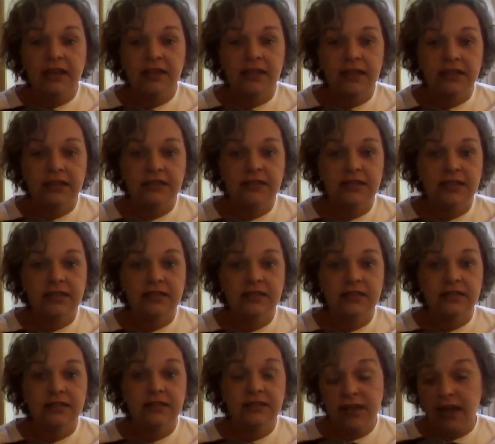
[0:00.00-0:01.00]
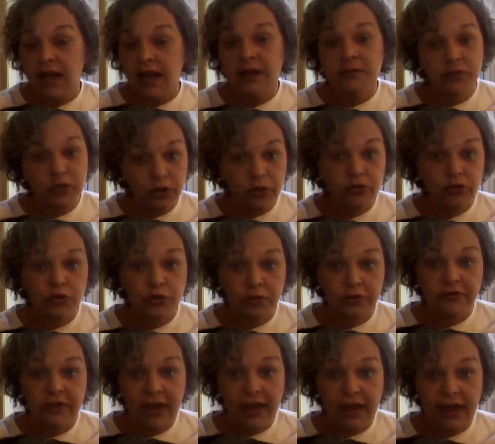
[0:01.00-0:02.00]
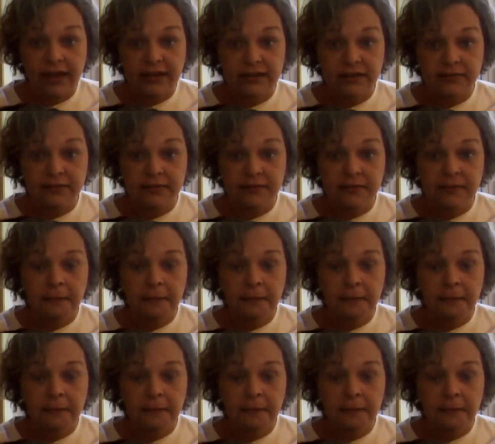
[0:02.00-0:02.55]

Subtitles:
this is time to go to a vet.